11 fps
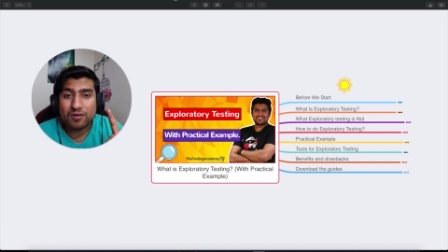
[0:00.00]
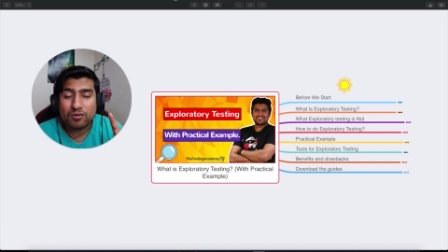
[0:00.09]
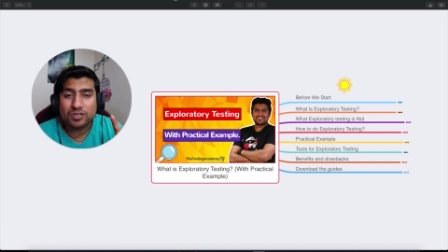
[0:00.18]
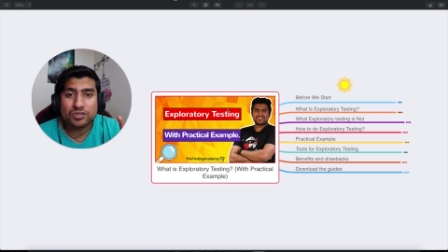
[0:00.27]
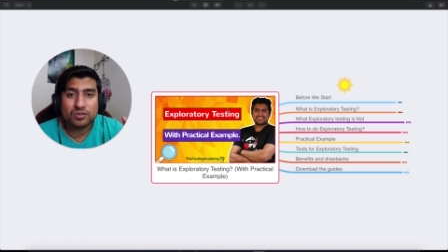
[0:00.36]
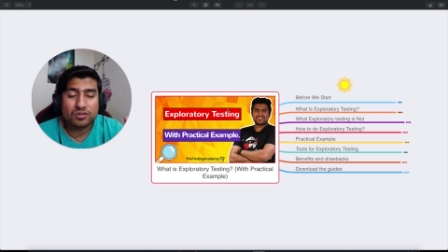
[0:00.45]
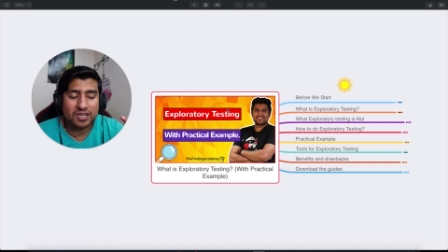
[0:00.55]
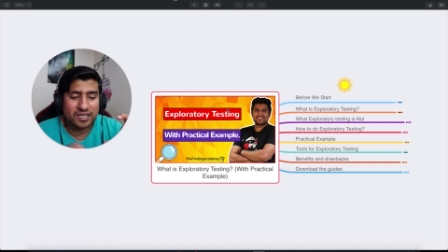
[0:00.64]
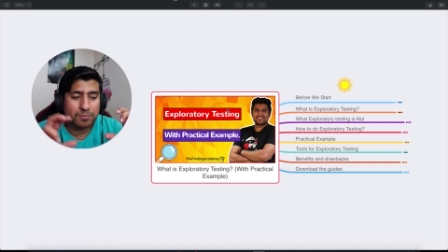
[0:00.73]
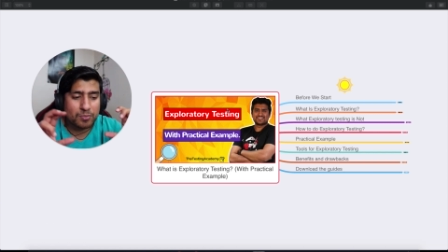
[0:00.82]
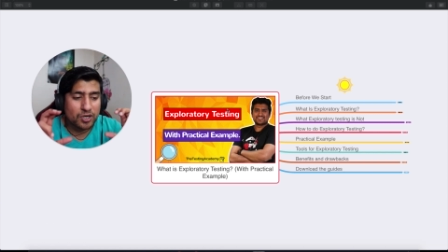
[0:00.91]
also
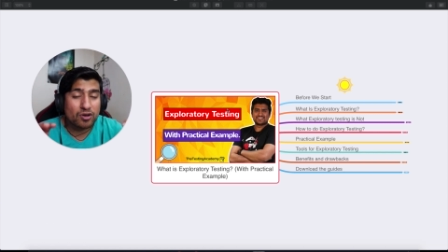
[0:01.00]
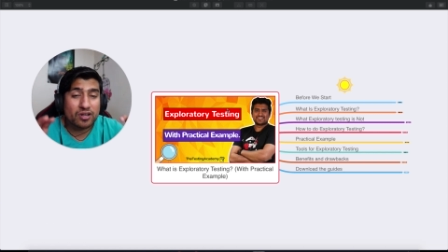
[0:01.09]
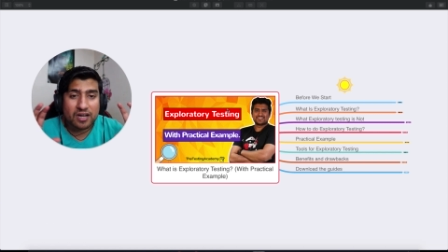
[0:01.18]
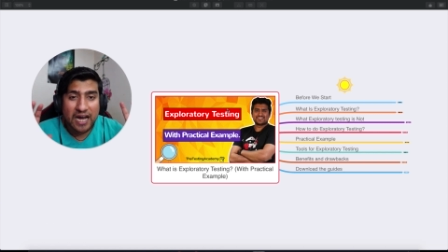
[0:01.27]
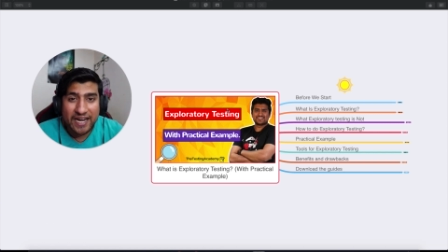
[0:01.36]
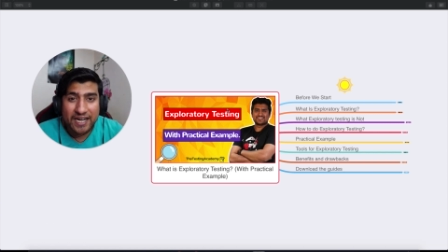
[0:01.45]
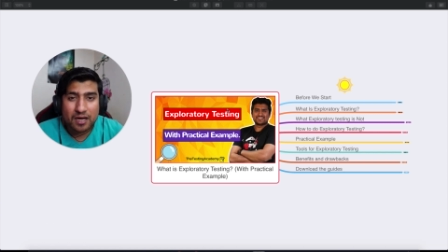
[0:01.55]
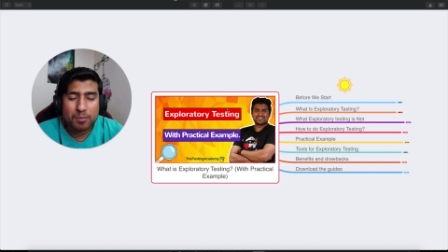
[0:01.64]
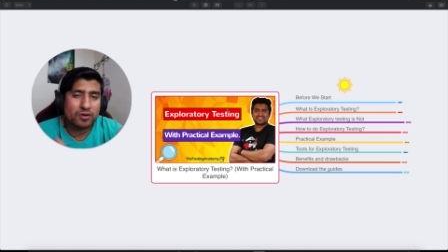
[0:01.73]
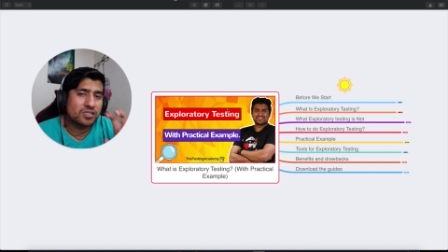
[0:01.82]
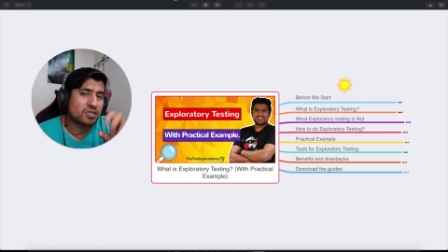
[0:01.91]
a particular guide
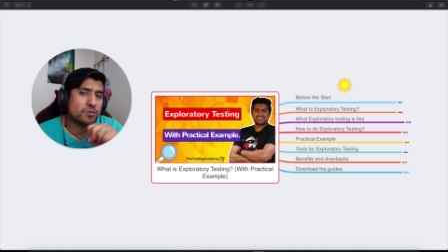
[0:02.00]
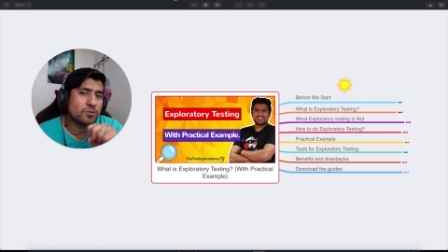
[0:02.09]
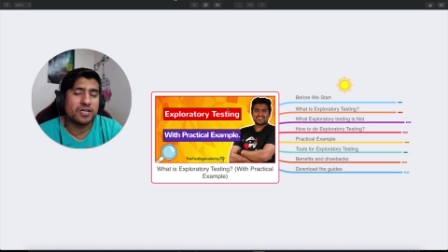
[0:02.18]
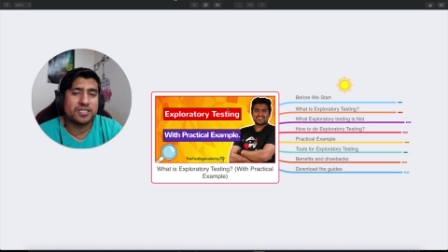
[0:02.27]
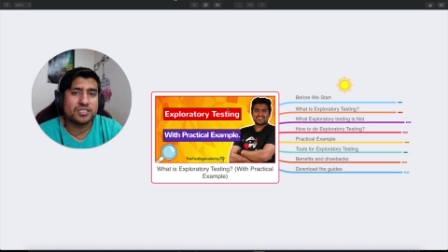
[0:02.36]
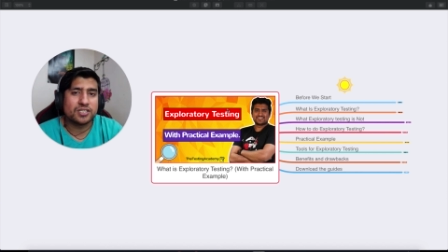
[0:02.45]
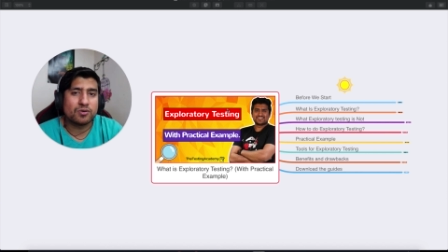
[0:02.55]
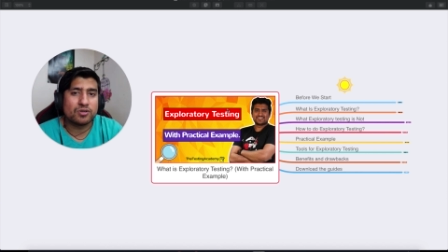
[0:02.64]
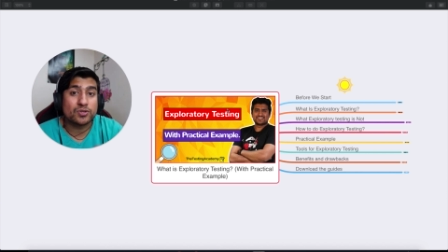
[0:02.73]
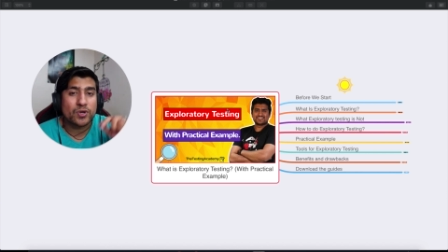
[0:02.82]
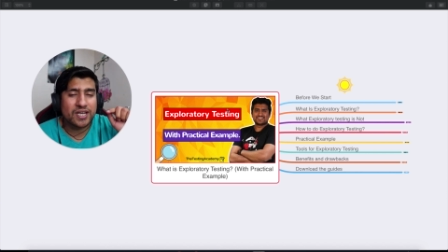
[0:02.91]
about the exploratory testing
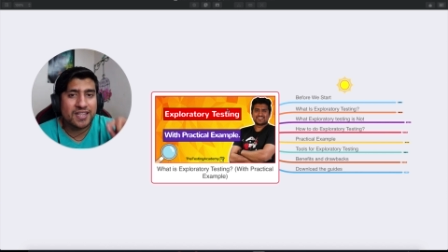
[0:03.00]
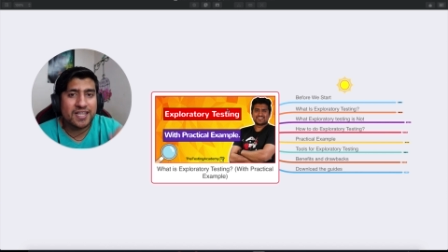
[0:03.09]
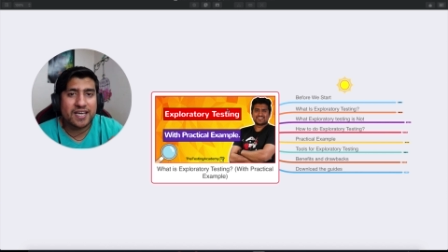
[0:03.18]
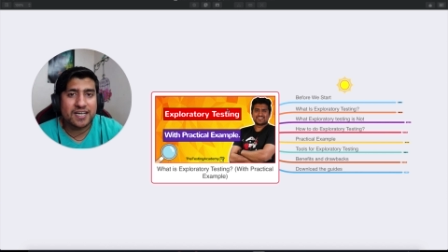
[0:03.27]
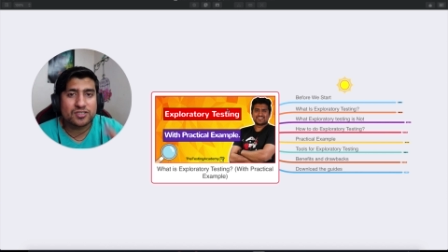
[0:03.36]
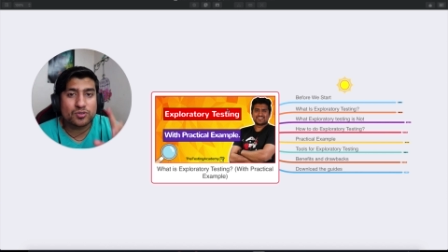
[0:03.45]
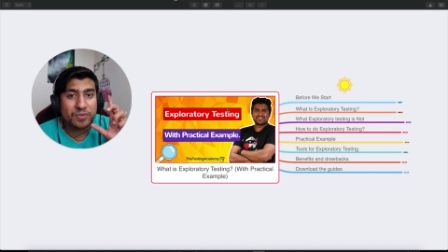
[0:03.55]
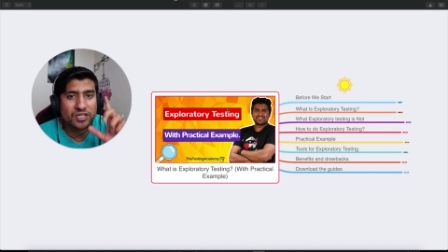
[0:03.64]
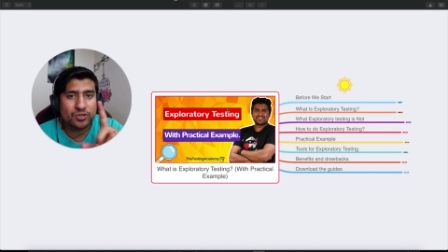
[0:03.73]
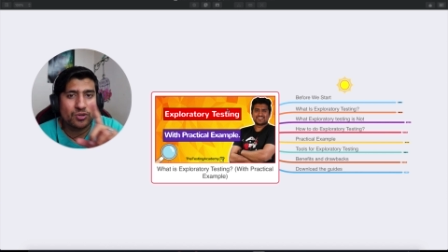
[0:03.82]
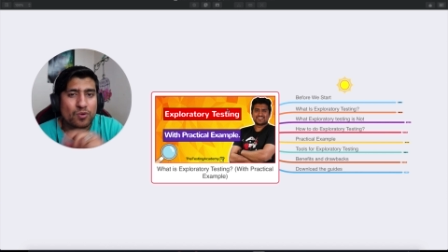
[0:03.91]
also in the end, so
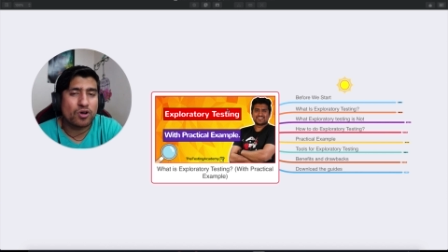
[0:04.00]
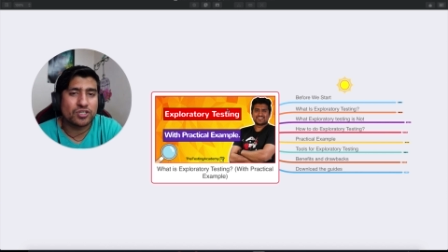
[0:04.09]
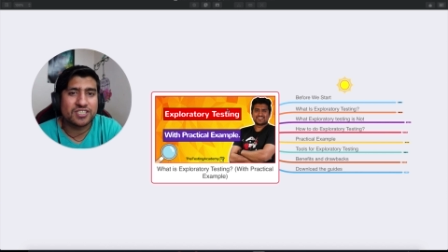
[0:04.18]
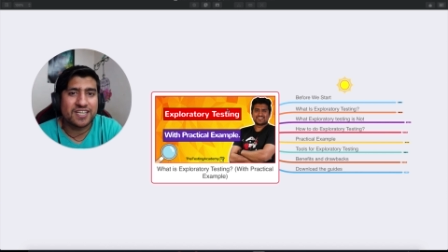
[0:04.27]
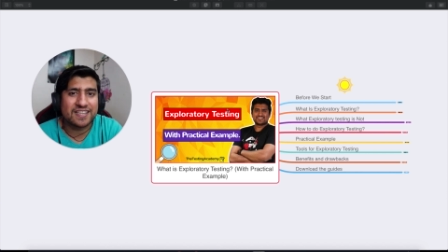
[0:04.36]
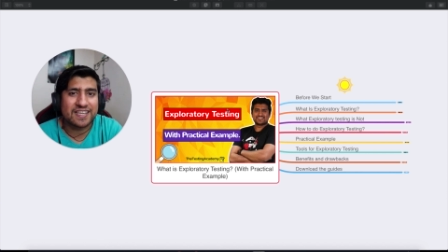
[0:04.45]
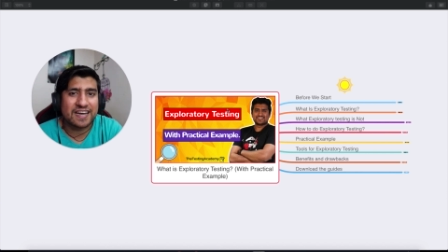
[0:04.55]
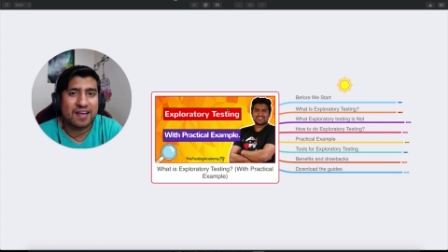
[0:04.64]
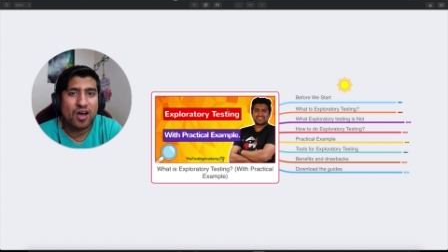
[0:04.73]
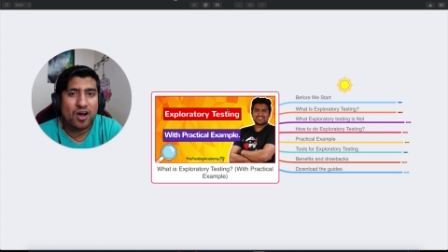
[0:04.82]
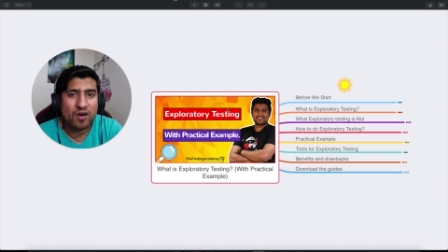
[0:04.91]
make sure you watch till the end.
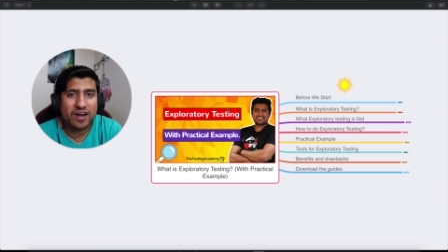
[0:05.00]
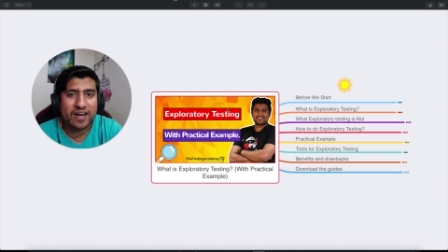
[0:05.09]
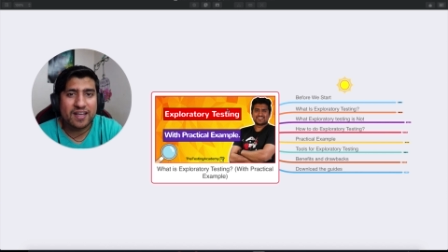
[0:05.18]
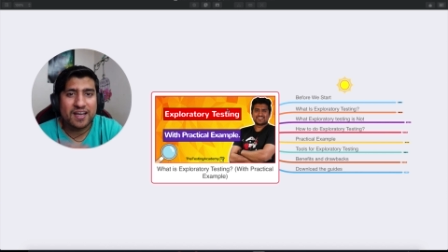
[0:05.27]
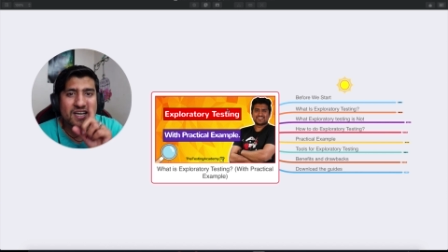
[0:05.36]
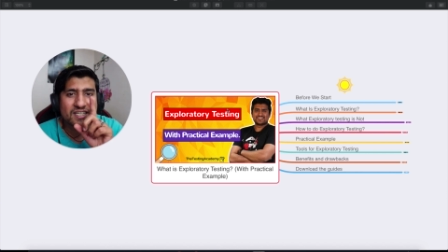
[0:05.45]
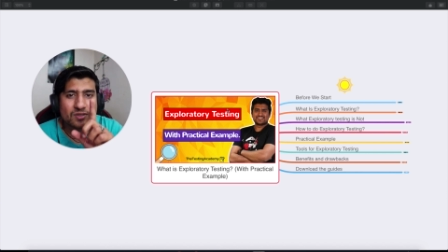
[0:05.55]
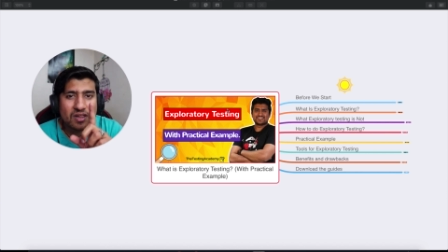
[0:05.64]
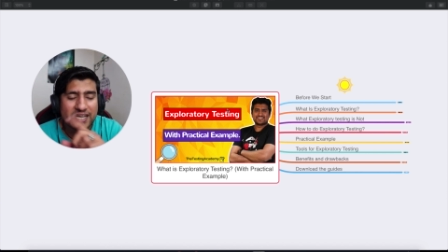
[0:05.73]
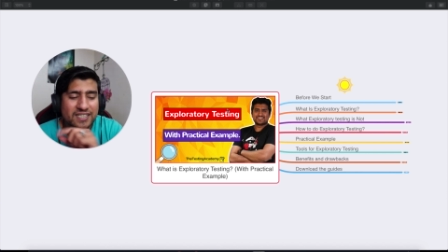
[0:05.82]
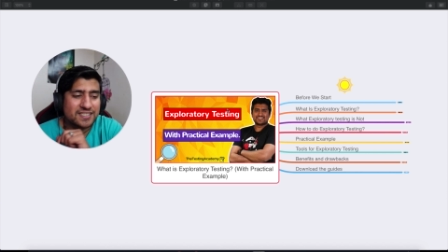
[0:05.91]
All right, so
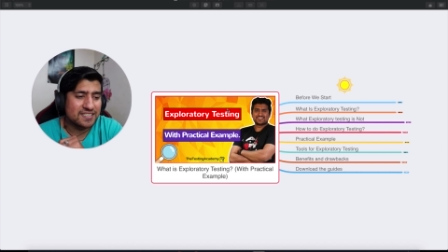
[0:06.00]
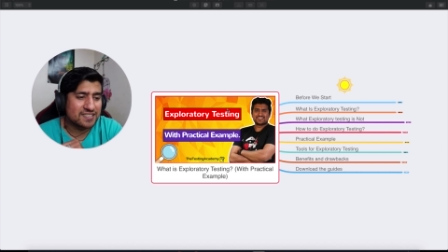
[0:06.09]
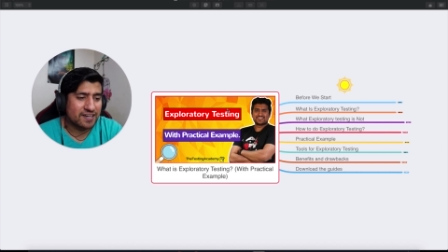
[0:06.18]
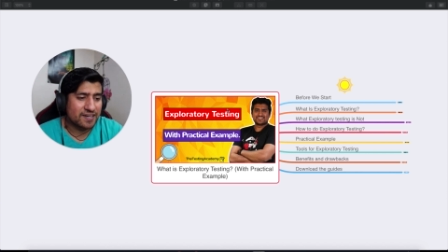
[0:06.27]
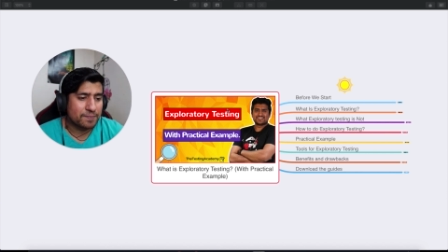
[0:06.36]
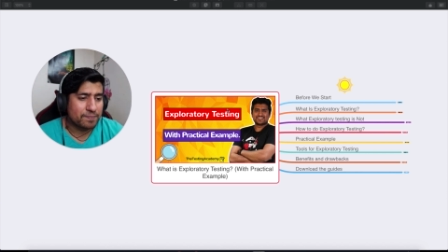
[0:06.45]
let's get started.